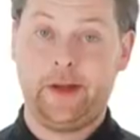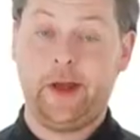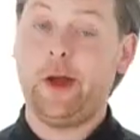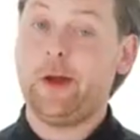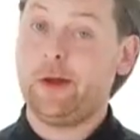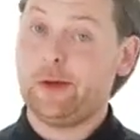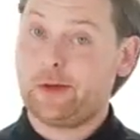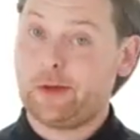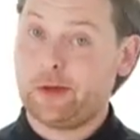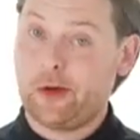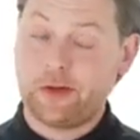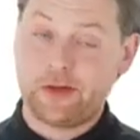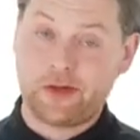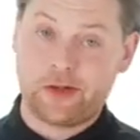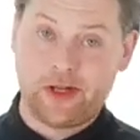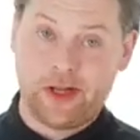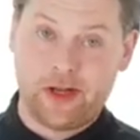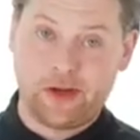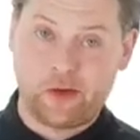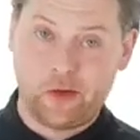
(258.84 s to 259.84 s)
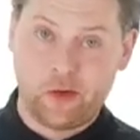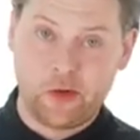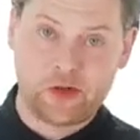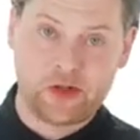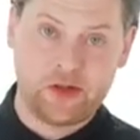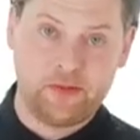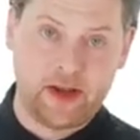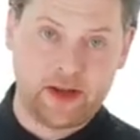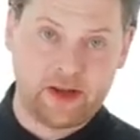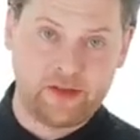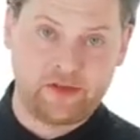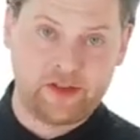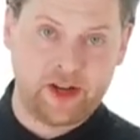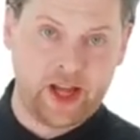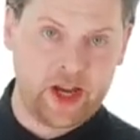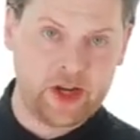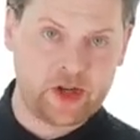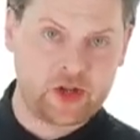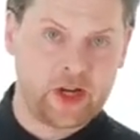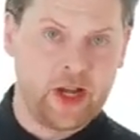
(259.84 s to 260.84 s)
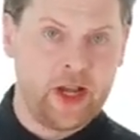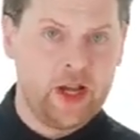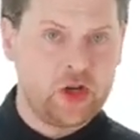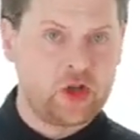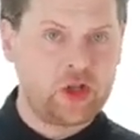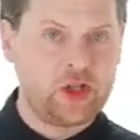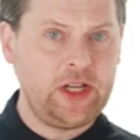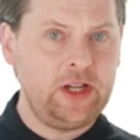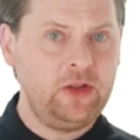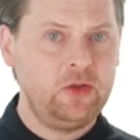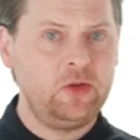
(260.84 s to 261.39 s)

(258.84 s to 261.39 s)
Even with this large amount of meat, we